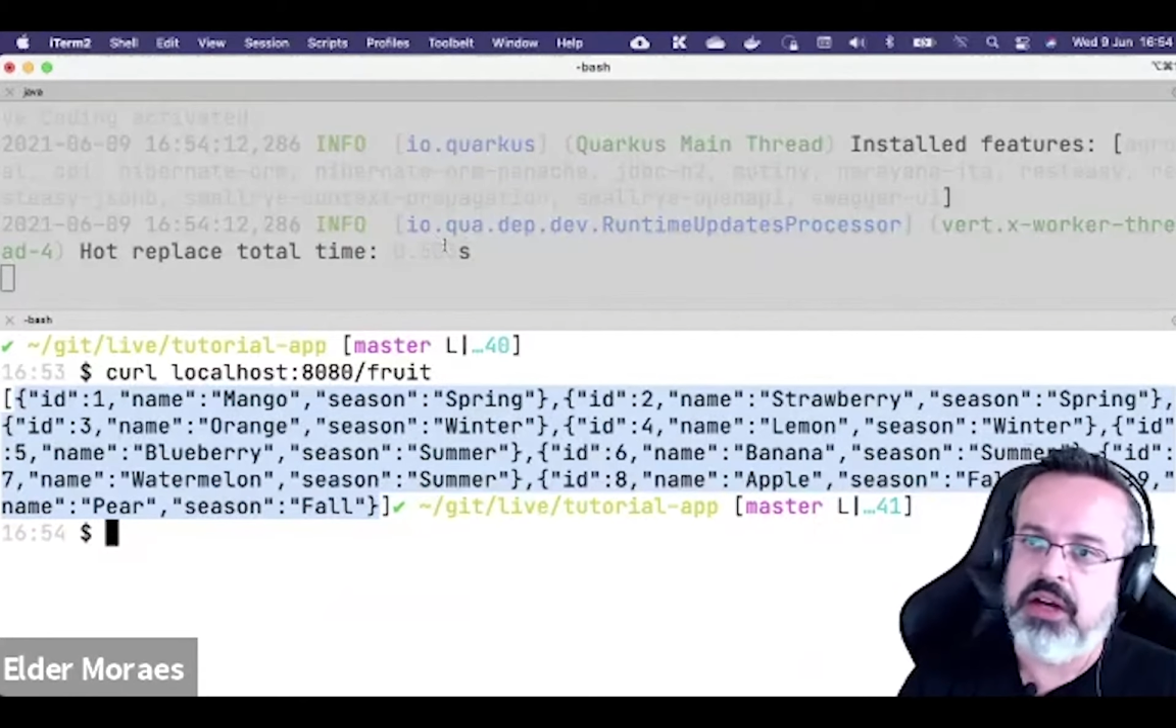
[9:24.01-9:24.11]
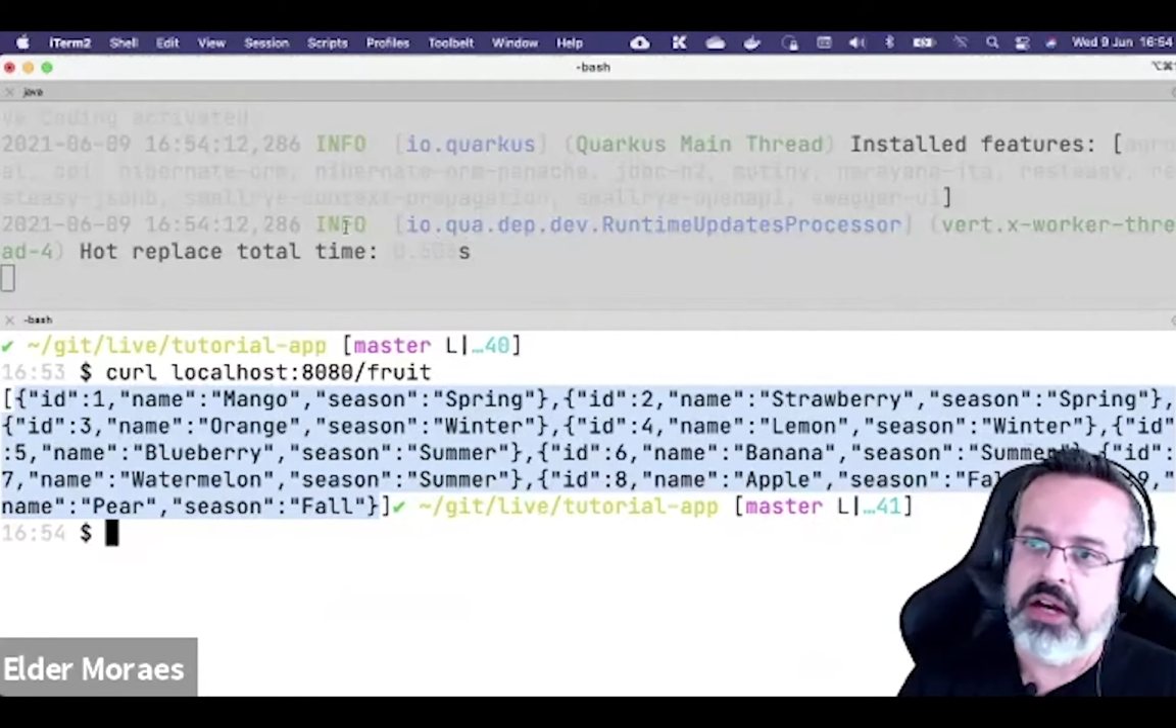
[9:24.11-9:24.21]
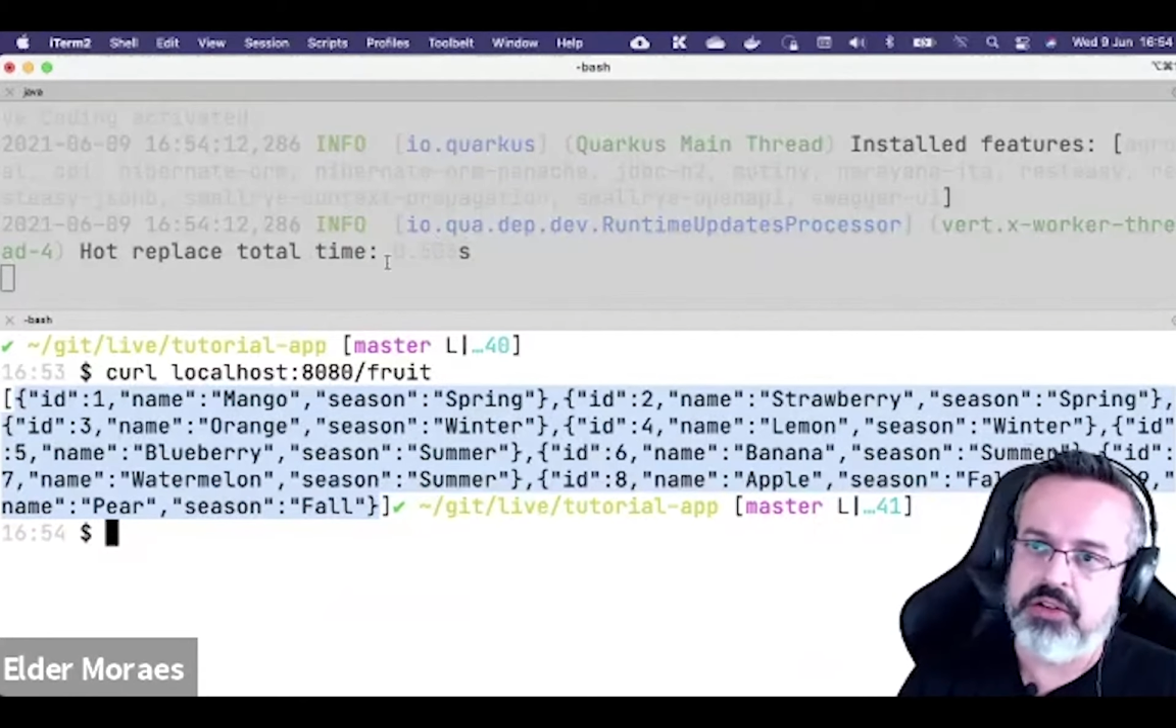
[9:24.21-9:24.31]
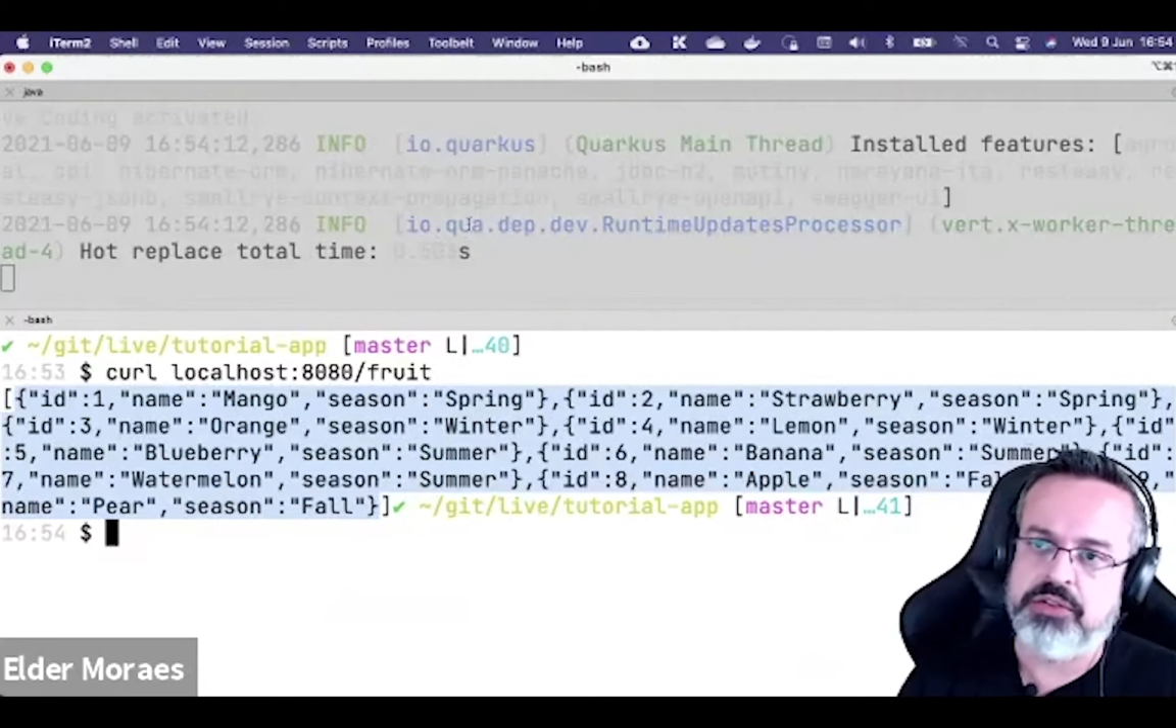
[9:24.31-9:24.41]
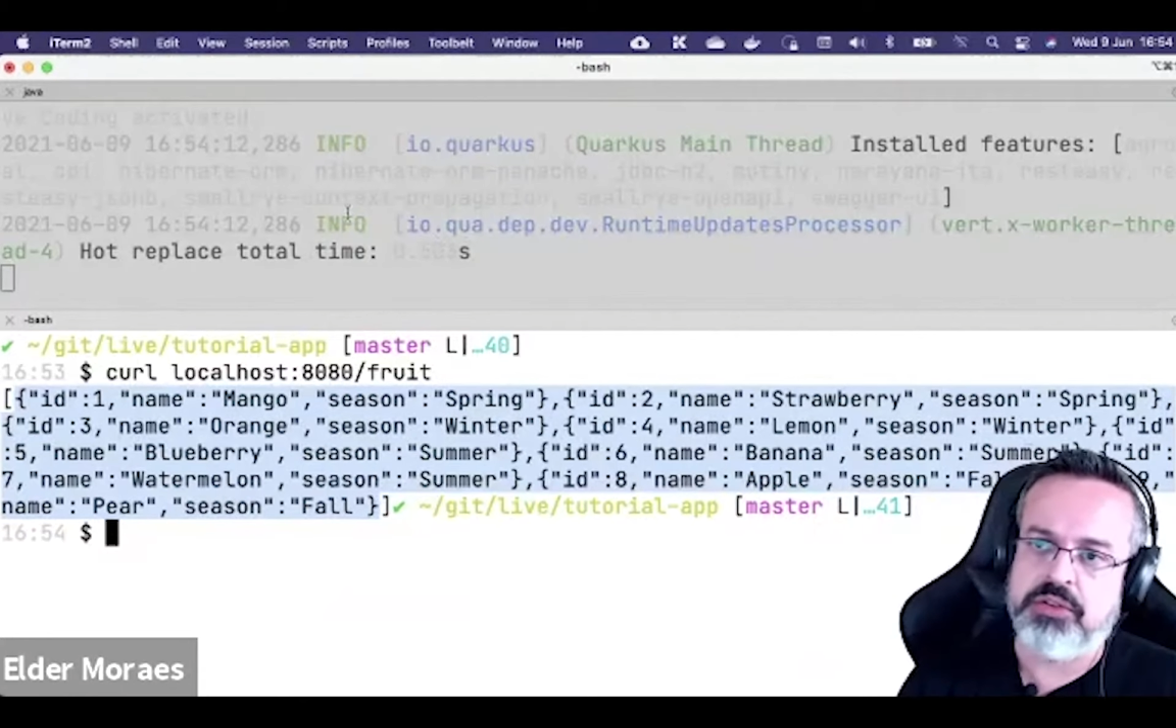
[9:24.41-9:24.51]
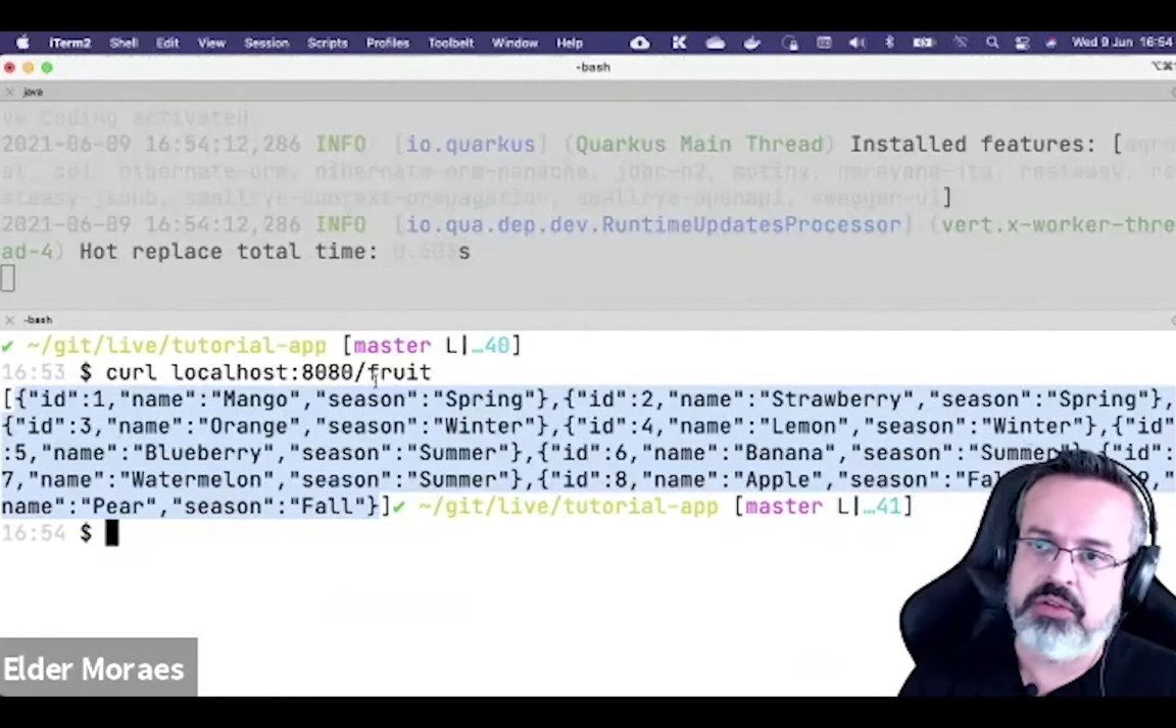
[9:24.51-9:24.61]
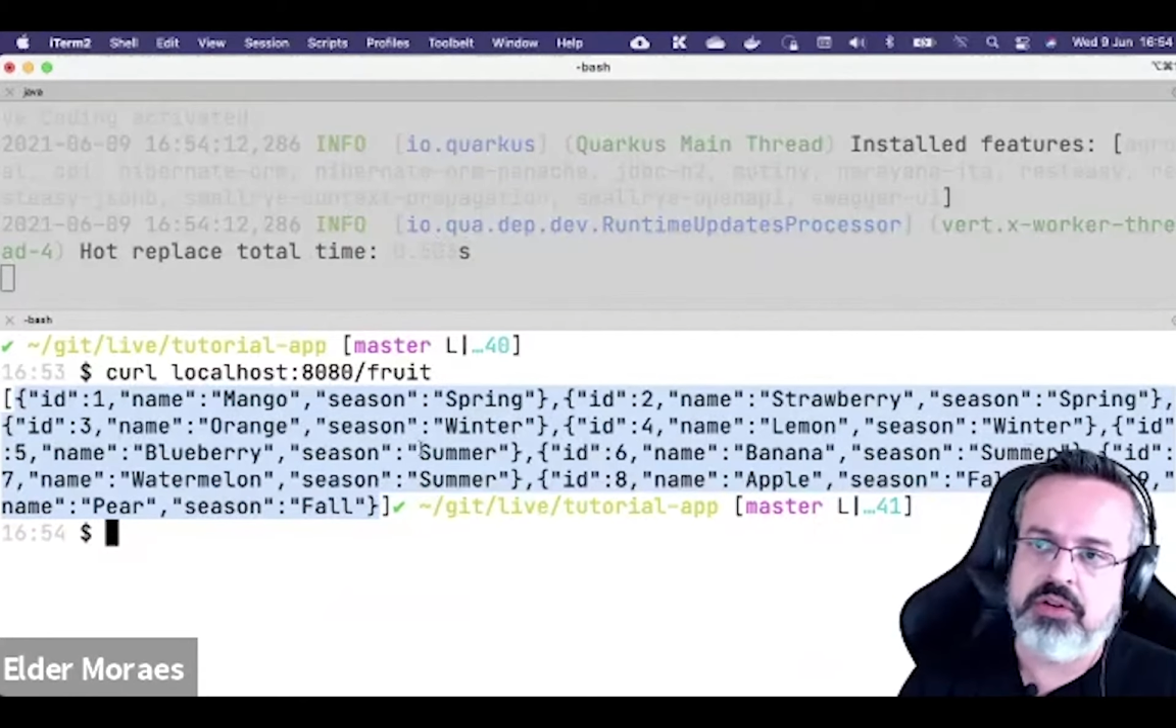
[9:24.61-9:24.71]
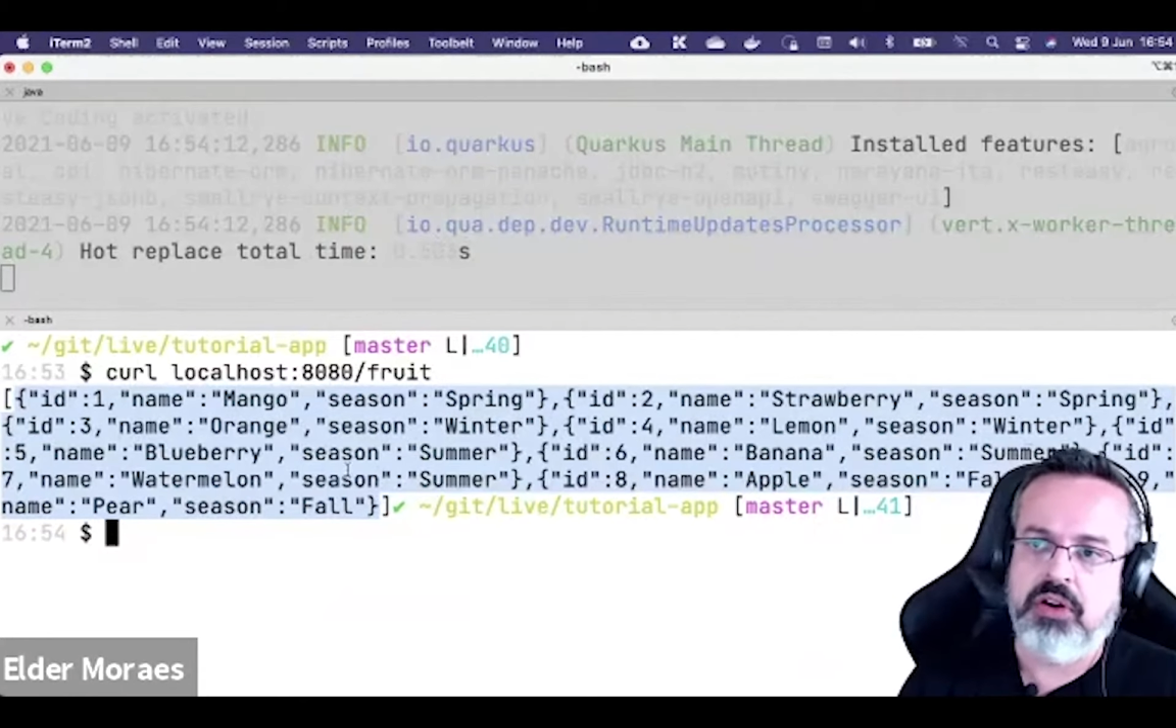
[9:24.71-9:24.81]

also